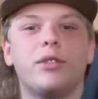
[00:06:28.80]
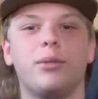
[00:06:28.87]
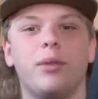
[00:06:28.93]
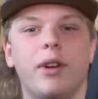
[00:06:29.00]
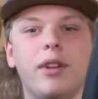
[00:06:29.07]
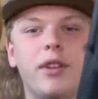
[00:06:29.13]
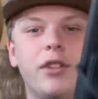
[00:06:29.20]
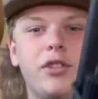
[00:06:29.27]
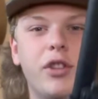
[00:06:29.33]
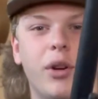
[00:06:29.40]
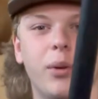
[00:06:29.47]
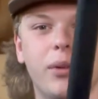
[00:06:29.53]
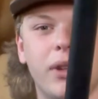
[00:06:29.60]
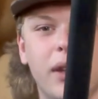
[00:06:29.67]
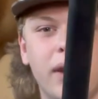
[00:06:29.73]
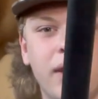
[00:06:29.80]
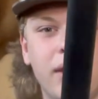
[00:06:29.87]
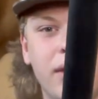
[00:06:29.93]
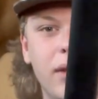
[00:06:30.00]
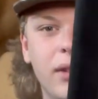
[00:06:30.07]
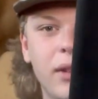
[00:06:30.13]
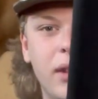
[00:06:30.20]
ran the choke that
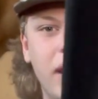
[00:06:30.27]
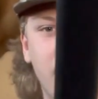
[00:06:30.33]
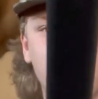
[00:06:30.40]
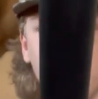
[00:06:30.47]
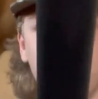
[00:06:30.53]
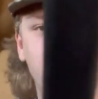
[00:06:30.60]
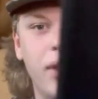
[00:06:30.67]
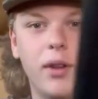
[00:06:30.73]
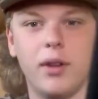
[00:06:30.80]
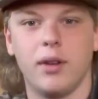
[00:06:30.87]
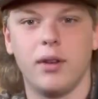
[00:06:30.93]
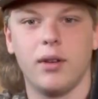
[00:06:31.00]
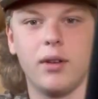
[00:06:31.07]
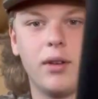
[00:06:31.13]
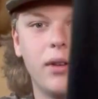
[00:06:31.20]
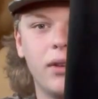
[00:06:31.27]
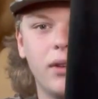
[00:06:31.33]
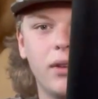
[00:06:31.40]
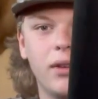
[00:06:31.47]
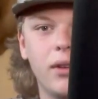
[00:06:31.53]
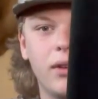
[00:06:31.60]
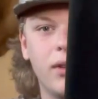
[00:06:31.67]
came with it,
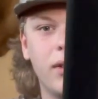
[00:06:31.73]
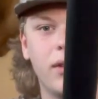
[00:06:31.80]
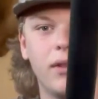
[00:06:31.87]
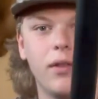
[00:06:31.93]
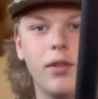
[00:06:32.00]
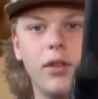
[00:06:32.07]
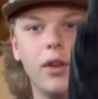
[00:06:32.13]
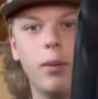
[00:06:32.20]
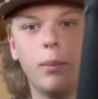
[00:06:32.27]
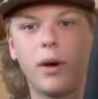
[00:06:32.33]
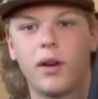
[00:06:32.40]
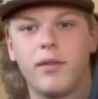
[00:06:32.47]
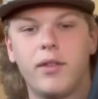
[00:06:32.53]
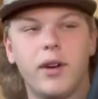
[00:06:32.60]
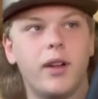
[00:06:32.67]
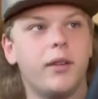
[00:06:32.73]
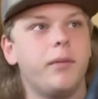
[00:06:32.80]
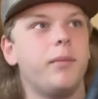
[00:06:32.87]
the modified.